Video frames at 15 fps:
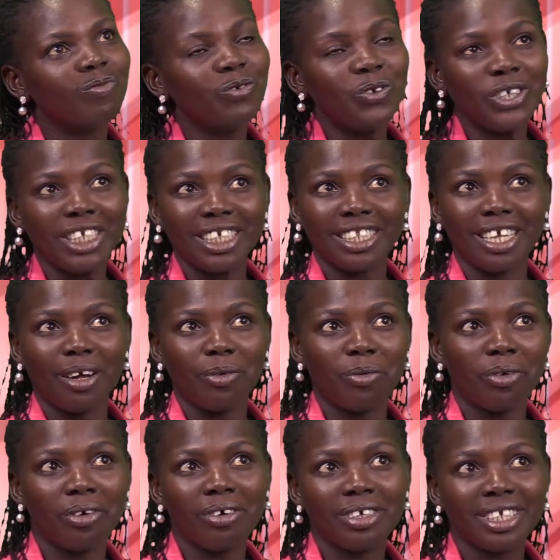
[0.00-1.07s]
Which is the
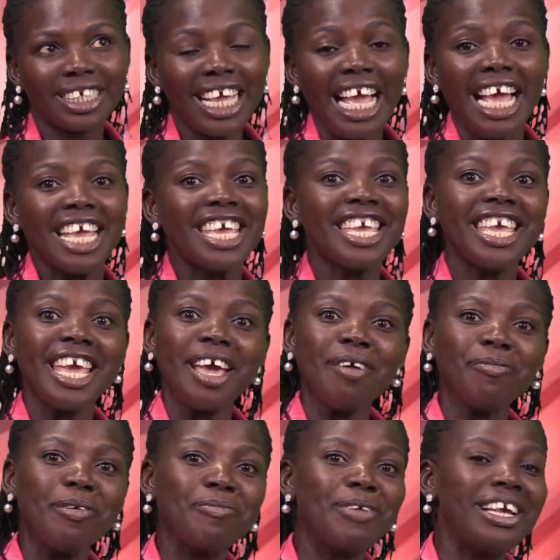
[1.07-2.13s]
award? Yeah,
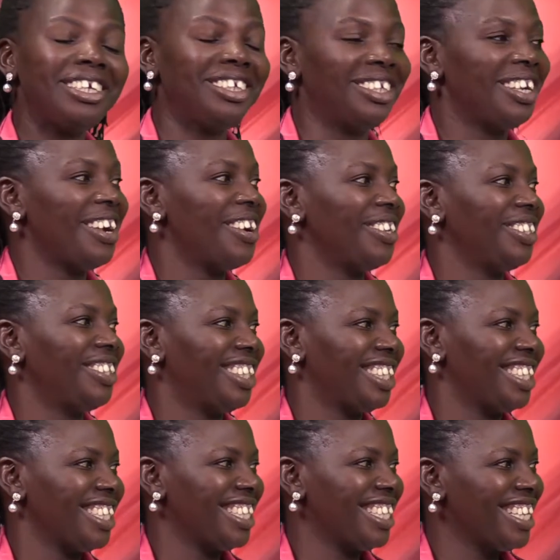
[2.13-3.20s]
but my church,
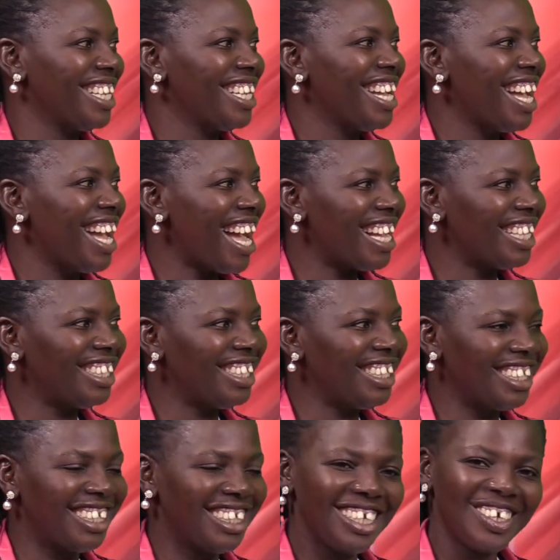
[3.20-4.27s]

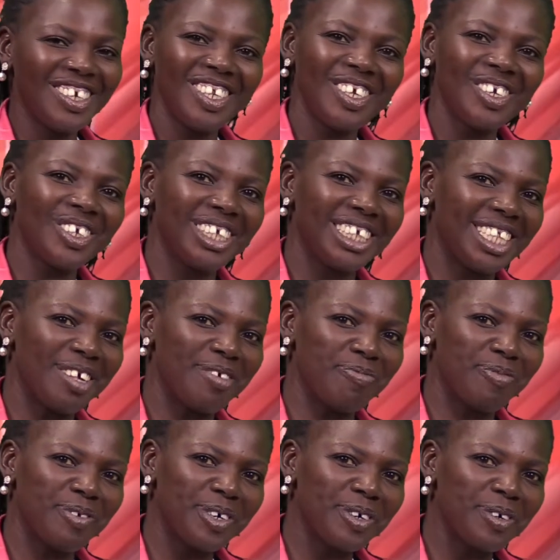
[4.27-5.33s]
ICGC Holy Ghost
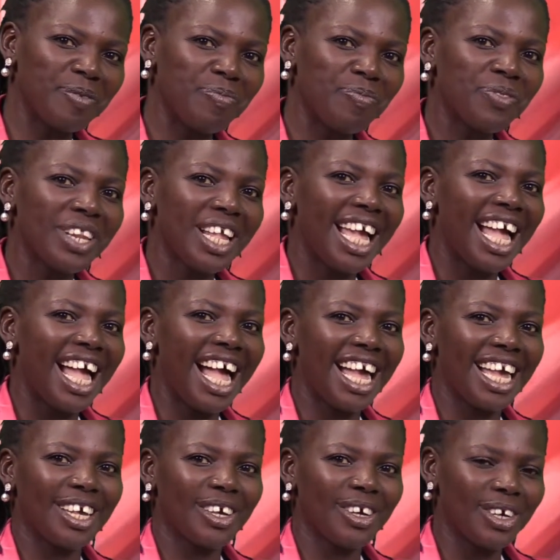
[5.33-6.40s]
Temple,
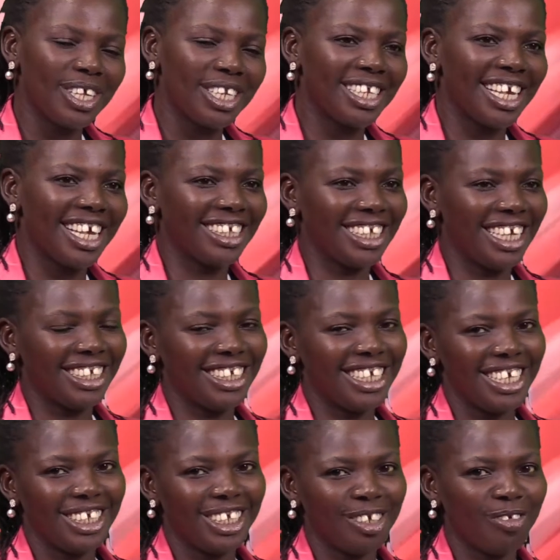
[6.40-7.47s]
I got a
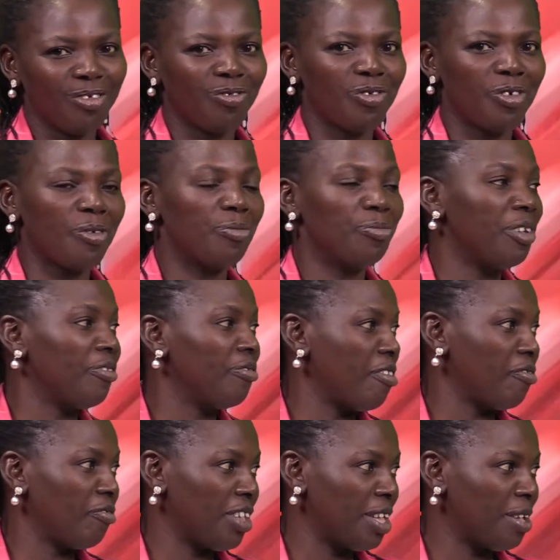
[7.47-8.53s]
citation from
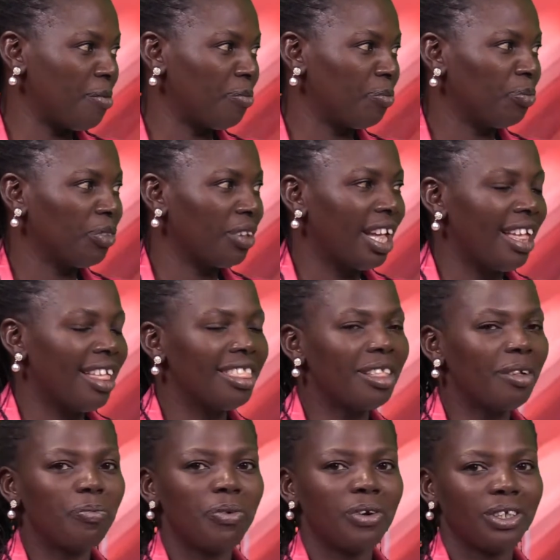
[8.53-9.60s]
PVV,
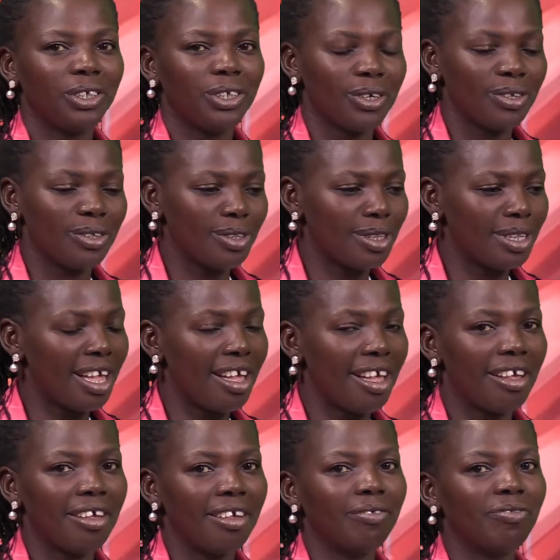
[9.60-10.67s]
the Precious
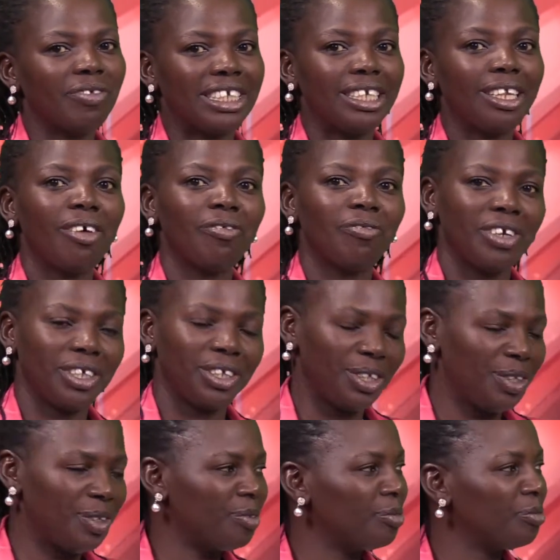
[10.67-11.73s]
Vessel of
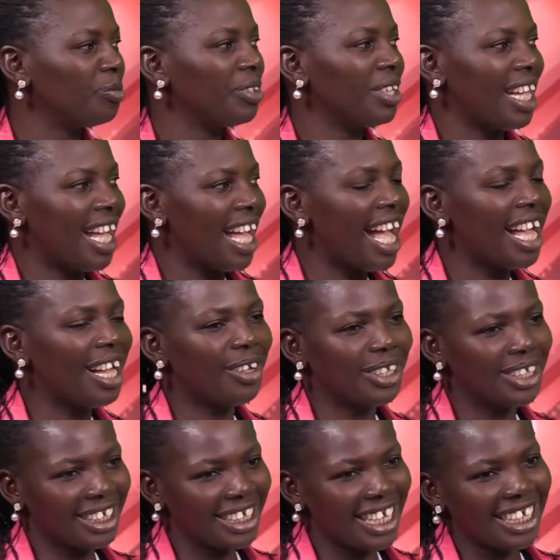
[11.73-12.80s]
Virtue. I
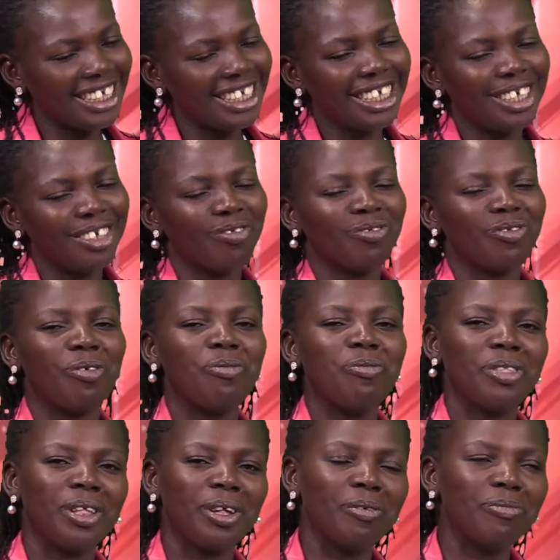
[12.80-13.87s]
got a citation from
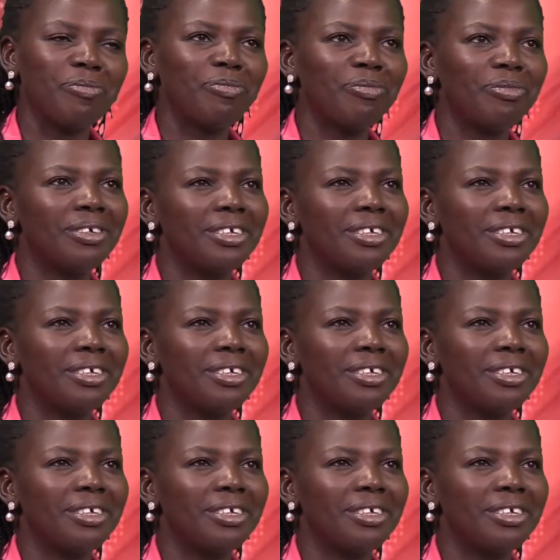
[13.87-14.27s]
them.